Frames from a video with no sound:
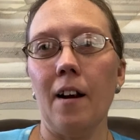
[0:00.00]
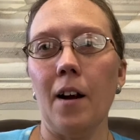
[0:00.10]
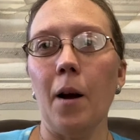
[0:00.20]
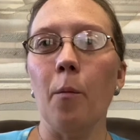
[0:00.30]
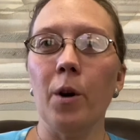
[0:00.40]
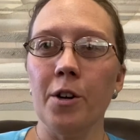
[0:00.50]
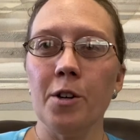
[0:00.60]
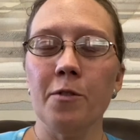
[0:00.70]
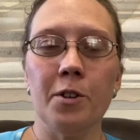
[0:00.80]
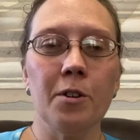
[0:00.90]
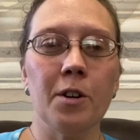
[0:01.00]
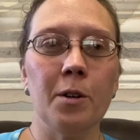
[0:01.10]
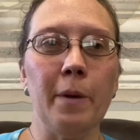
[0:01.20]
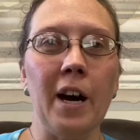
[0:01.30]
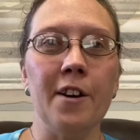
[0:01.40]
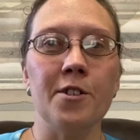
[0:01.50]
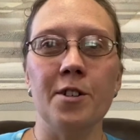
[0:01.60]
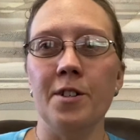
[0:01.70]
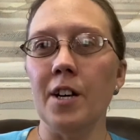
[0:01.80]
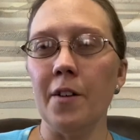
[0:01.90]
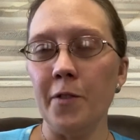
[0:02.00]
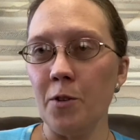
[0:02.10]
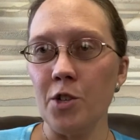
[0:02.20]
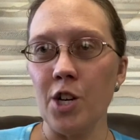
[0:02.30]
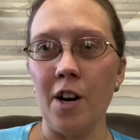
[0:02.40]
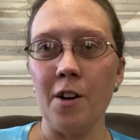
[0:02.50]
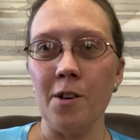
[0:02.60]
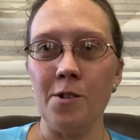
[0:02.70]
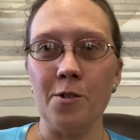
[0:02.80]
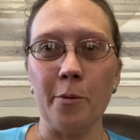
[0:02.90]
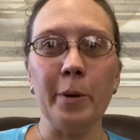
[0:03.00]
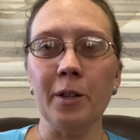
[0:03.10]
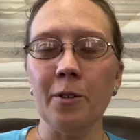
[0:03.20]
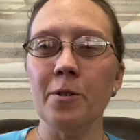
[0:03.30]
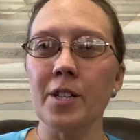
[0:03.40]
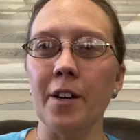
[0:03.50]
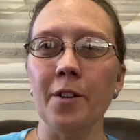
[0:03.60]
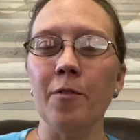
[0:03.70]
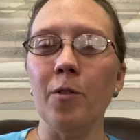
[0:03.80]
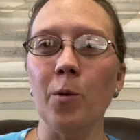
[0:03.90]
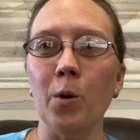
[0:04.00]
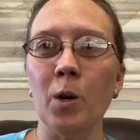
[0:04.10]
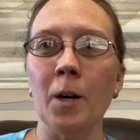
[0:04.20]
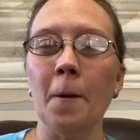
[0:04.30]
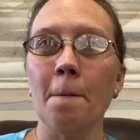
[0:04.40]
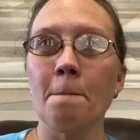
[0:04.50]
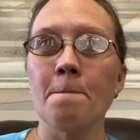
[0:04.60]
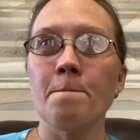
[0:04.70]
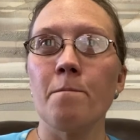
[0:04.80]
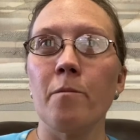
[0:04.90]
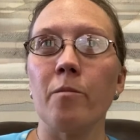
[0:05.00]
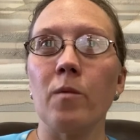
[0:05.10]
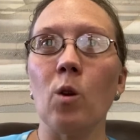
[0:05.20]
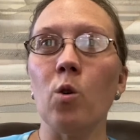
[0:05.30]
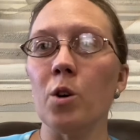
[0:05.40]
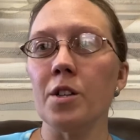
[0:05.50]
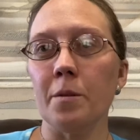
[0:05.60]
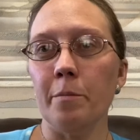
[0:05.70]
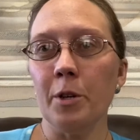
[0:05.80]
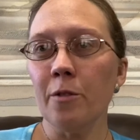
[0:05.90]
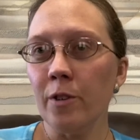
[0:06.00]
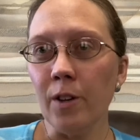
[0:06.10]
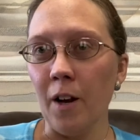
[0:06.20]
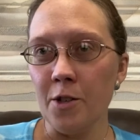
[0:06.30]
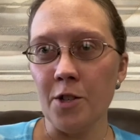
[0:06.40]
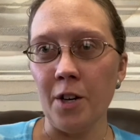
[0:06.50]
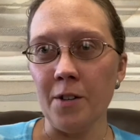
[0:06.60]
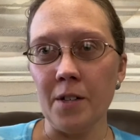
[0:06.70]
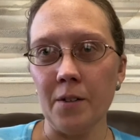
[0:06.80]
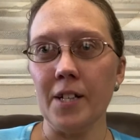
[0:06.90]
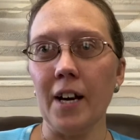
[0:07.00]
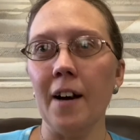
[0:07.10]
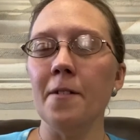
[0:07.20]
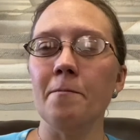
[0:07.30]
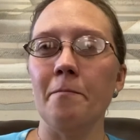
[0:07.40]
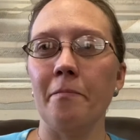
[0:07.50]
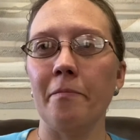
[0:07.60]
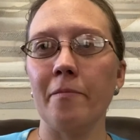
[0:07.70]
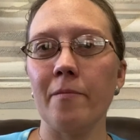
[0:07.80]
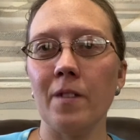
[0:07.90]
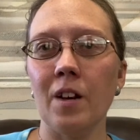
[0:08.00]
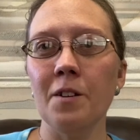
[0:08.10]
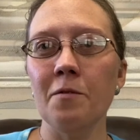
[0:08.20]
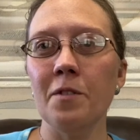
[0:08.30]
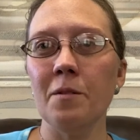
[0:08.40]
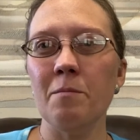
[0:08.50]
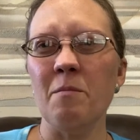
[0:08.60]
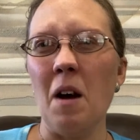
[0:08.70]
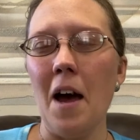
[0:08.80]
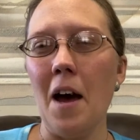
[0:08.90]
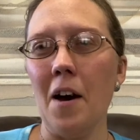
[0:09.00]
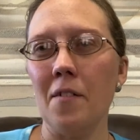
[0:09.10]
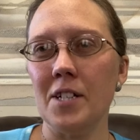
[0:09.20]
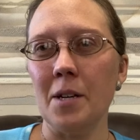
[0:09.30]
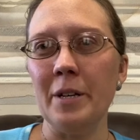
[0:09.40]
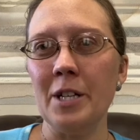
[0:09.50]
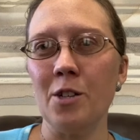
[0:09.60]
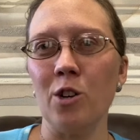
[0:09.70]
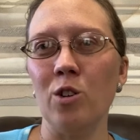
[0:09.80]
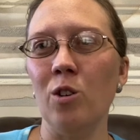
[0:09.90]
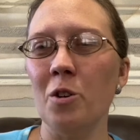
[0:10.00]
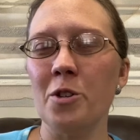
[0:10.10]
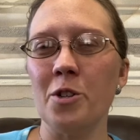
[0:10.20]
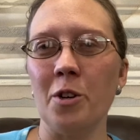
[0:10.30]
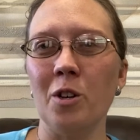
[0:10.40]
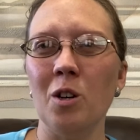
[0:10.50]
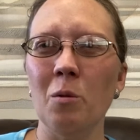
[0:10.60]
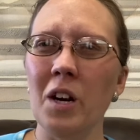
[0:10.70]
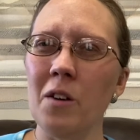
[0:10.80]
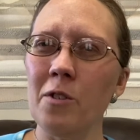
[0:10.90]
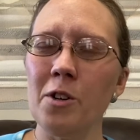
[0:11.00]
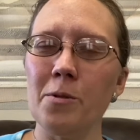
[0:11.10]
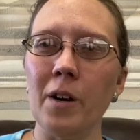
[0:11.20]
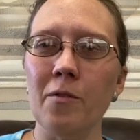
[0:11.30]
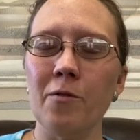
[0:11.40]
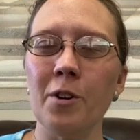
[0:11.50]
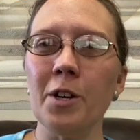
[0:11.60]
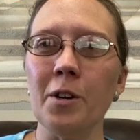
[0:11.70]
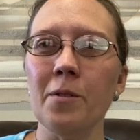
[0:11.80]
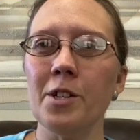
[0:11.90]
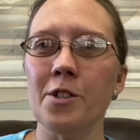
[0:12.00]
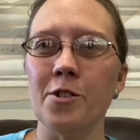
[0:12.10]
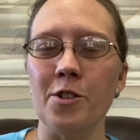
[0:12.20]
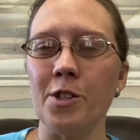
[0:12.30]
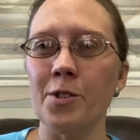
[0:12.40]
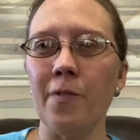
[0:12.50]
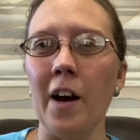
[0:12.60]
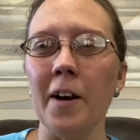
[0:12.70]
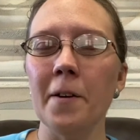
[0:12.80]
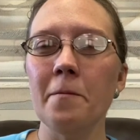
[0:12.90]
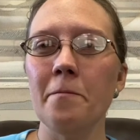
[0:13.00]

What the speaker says: I wonder if you could imagine a few chairs or pillows on the floor, or some beautiful lawn chairs outside. Kind of a half semicircle or circle, whatever is right for you is just fine.